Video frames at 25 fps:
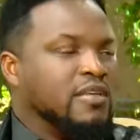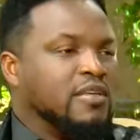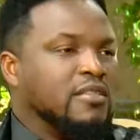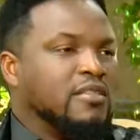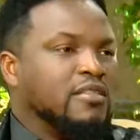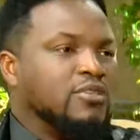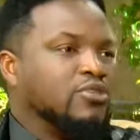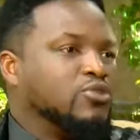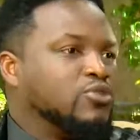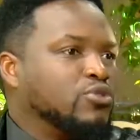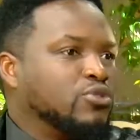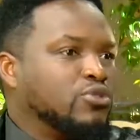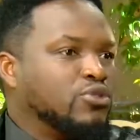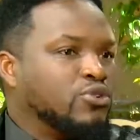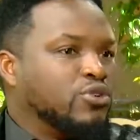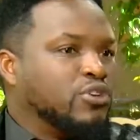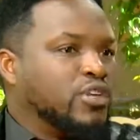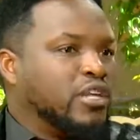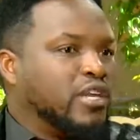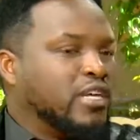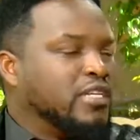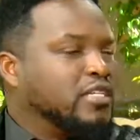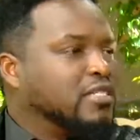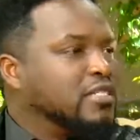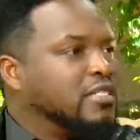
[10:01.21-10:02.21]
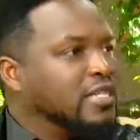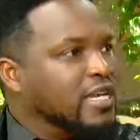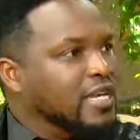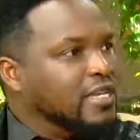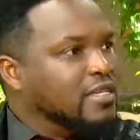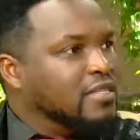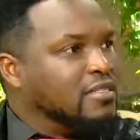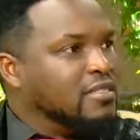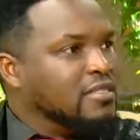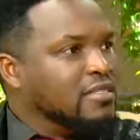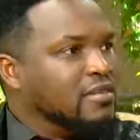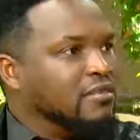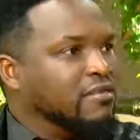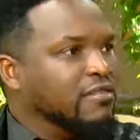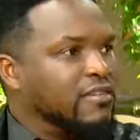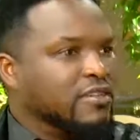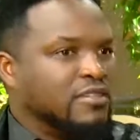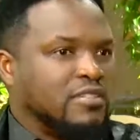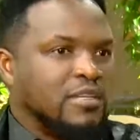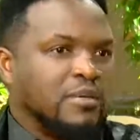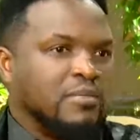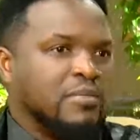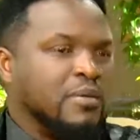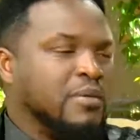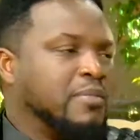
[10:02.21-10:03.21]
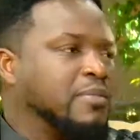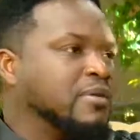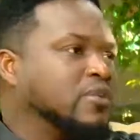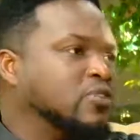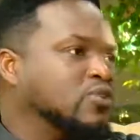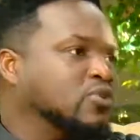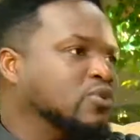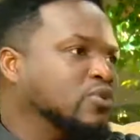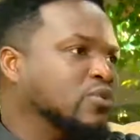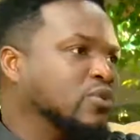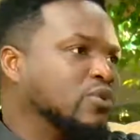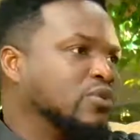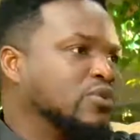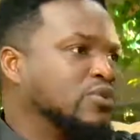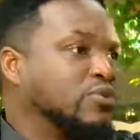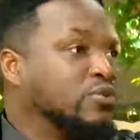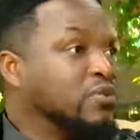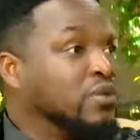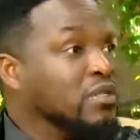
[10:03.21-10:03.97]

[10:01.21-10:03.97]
they should create days, for example, maybe 2 or 3